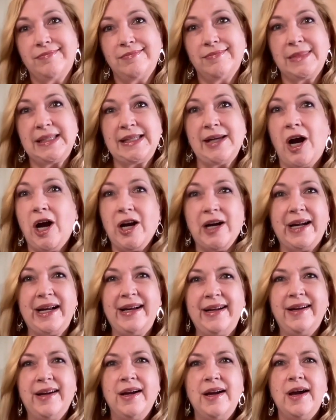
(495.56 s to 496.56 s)

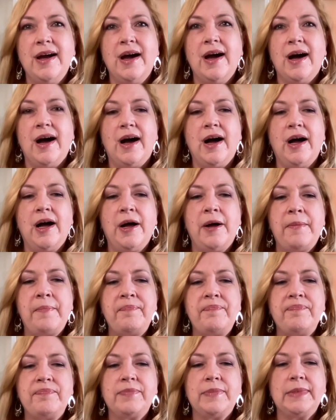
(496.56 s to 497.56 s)
sorry.
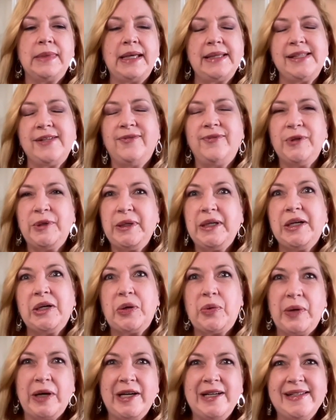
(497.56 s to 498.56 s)
That's a very
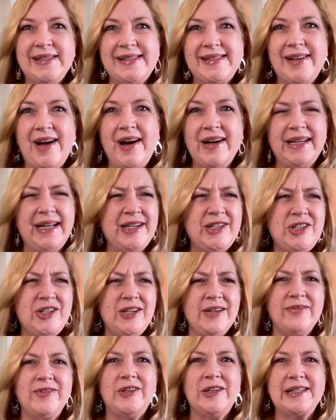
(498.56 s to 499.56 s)
Aquarius song, and I should
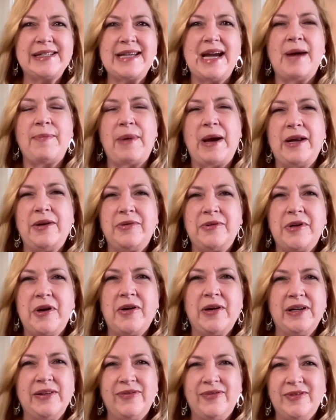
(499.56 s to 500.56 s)
have looked up. I don't know
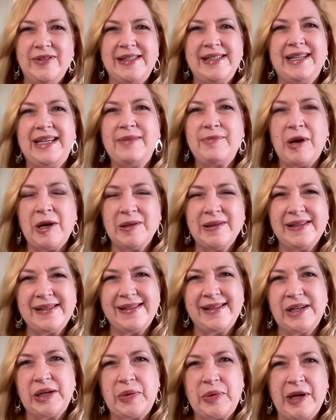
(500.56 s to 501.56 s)
if Ziggy Marley is
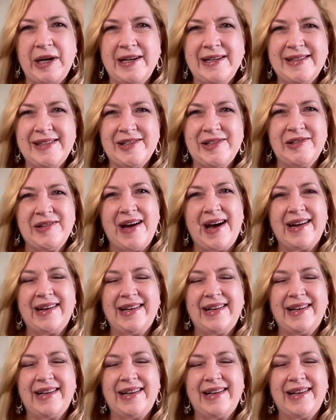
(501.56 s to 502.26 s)
an Aquarius or not.